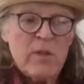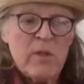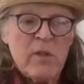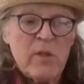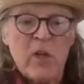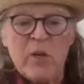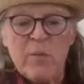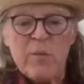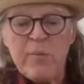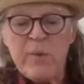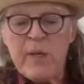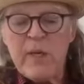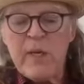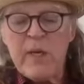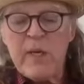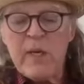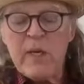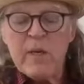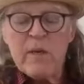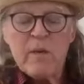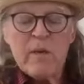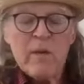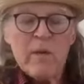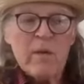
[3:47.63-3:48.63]
could
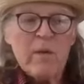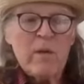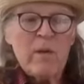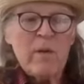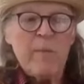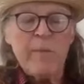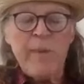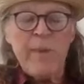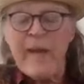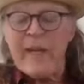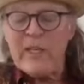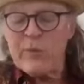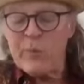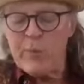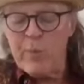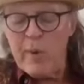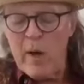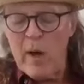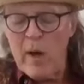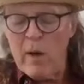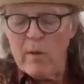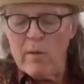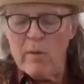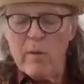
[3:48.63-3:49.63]
be
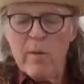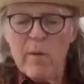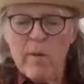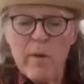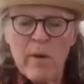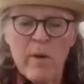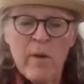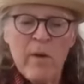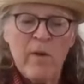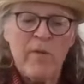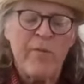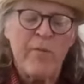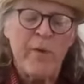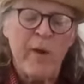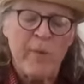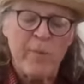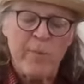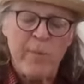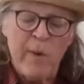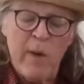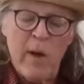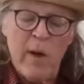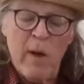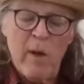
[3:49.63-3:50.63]
baseball,
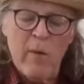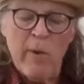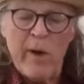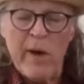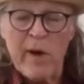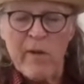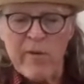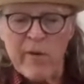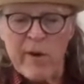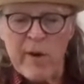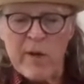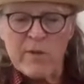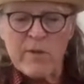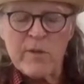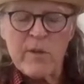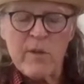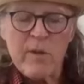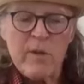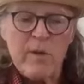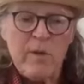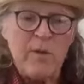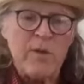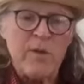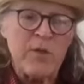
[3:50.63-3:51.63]
football, whatever it is,
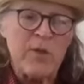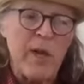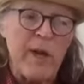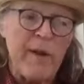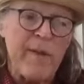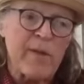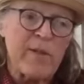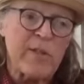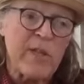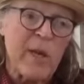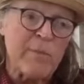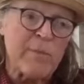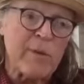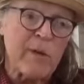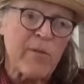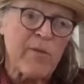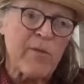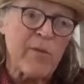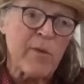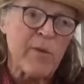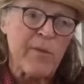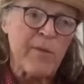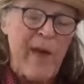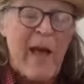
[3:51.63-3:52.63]
you study the subject
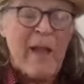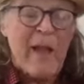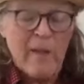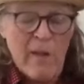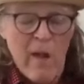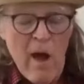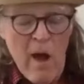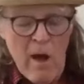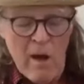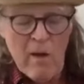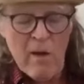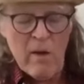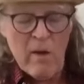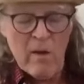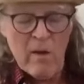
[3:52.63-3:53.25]
for that long